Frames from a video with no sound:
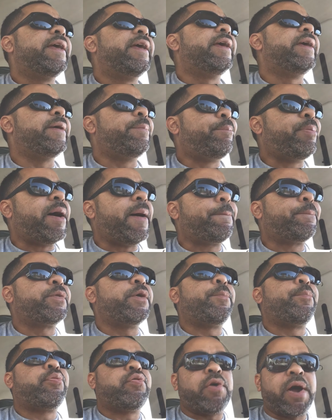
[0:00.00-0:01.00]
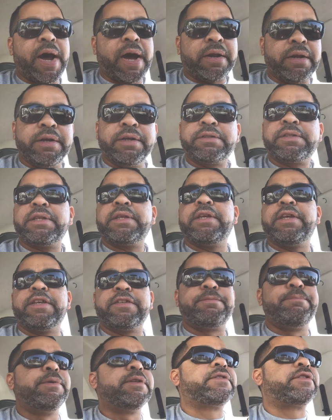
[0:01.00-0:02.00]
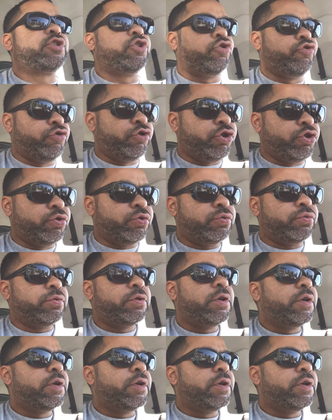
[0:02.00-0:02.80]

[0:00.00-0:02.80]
Hip-hop, the product, is material.